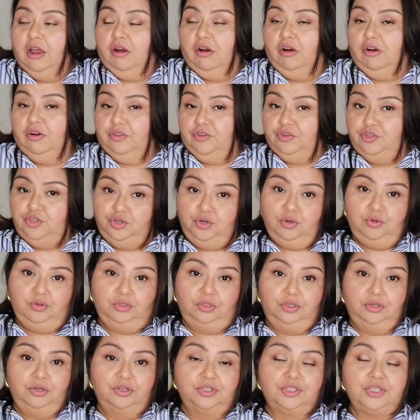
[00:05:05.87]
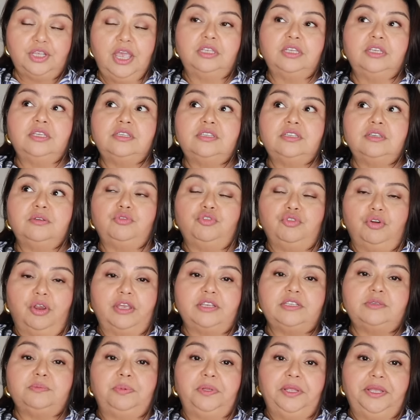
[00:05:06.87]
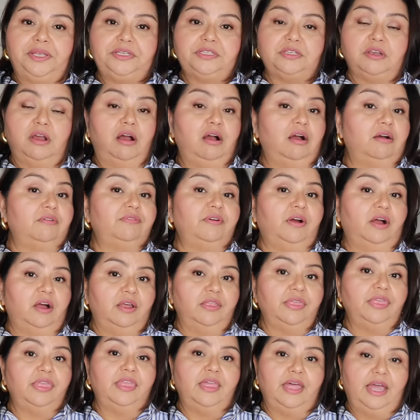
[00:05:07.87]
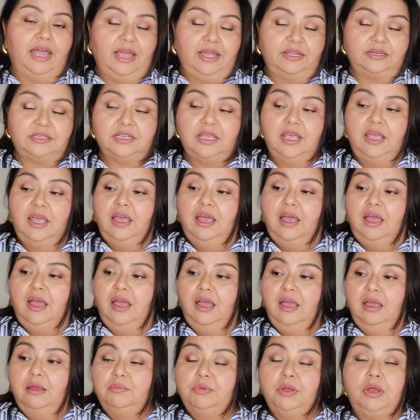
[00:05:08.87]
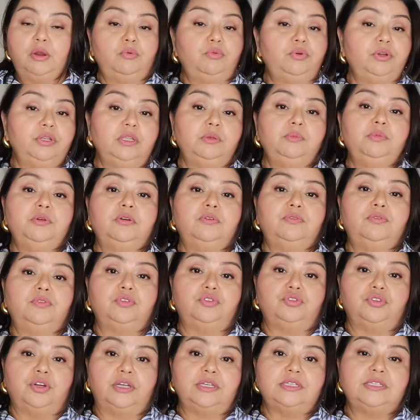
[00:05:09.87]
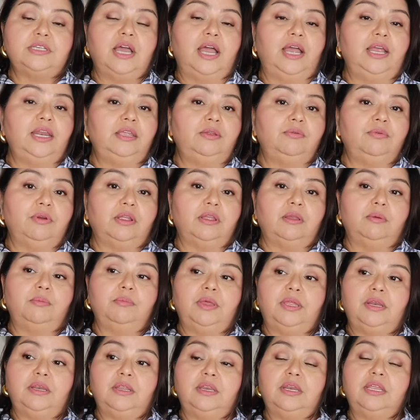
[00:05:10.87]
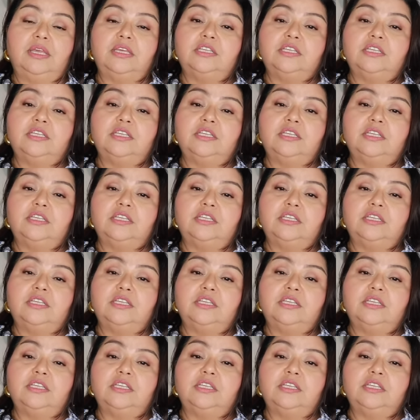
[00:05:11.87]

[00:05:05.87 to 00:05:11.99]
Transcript: are the shoulders. This dress plays off on that. Um, a really beautiful dress, highly recommended,